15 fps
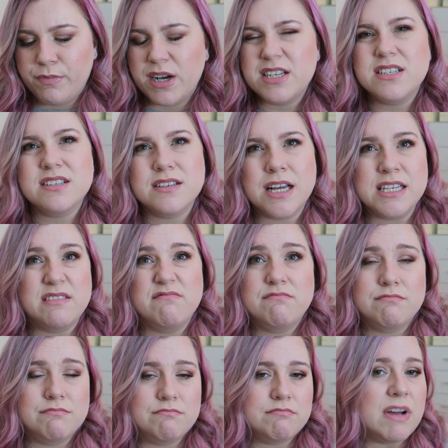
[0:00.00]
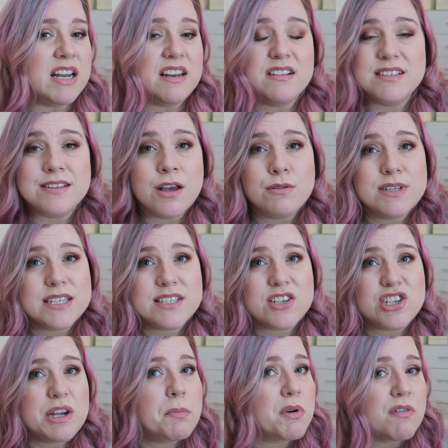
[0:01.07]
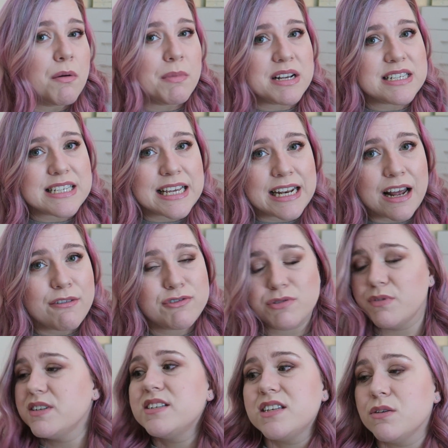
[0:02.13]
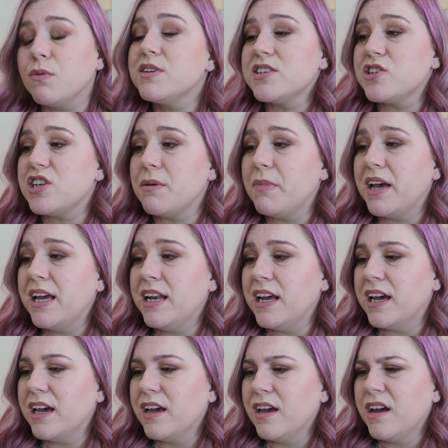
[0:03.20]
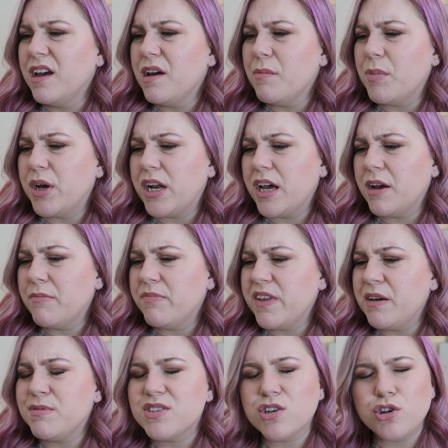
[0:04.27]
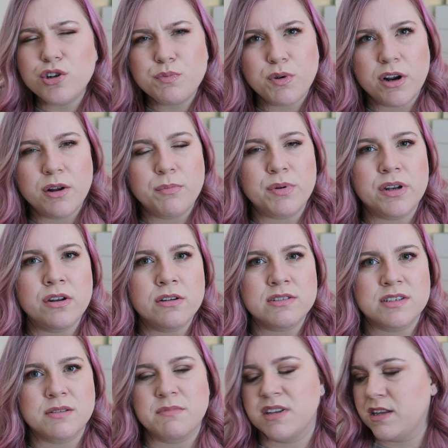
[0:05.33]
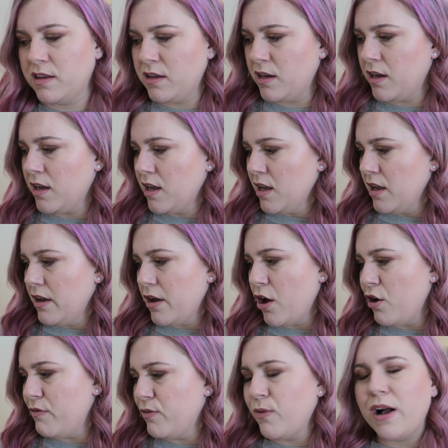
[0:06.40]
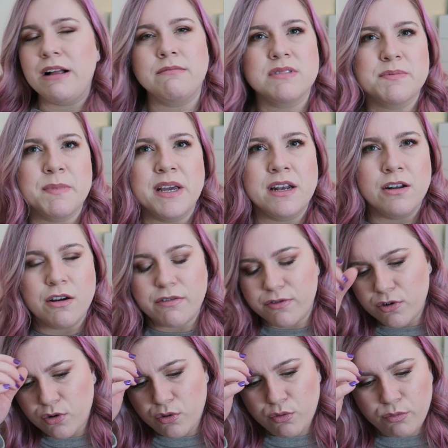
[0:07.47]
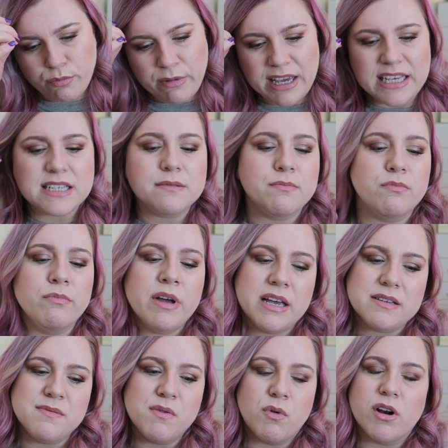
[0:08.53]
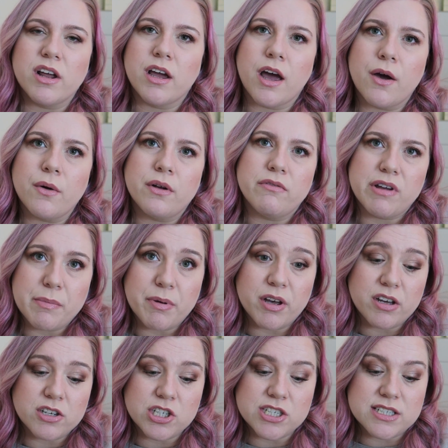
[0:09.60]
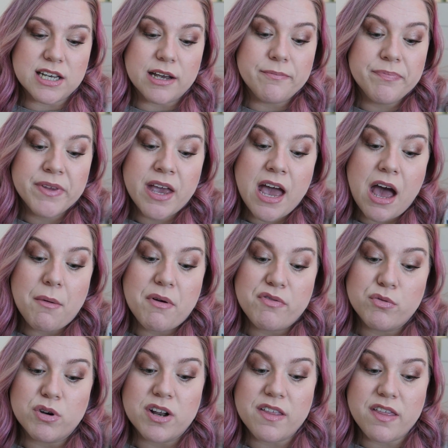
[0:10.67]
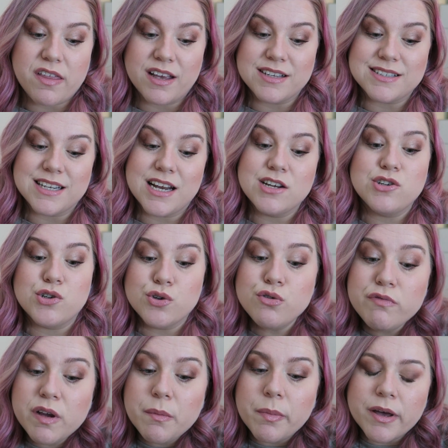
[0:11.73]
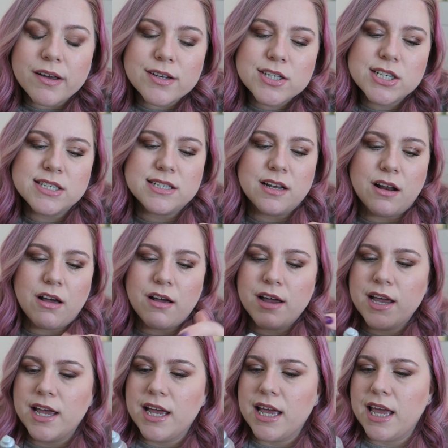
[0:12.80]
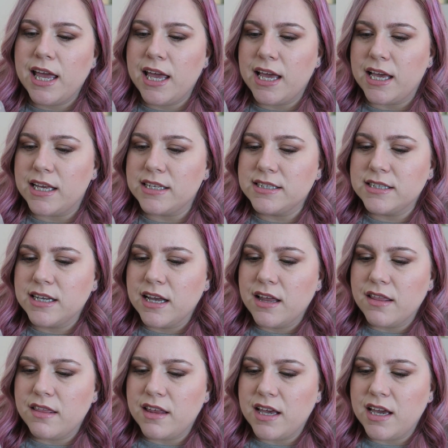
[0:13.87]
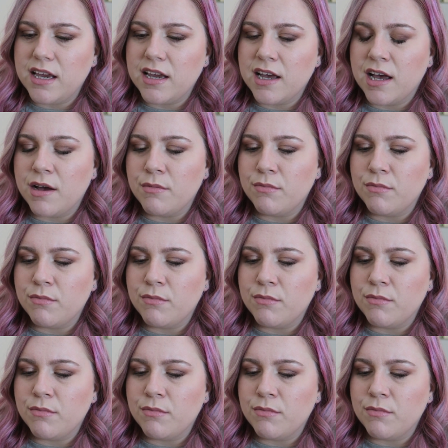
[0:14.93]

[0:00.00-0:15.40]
I didn't notice a shimmer on my skin afterwards. There was a shimmer in it, but it was a good product, but not something that overwhelmed me enough or makes me want to go and repurchase it. However, one of the things that I do repurchase a lot is the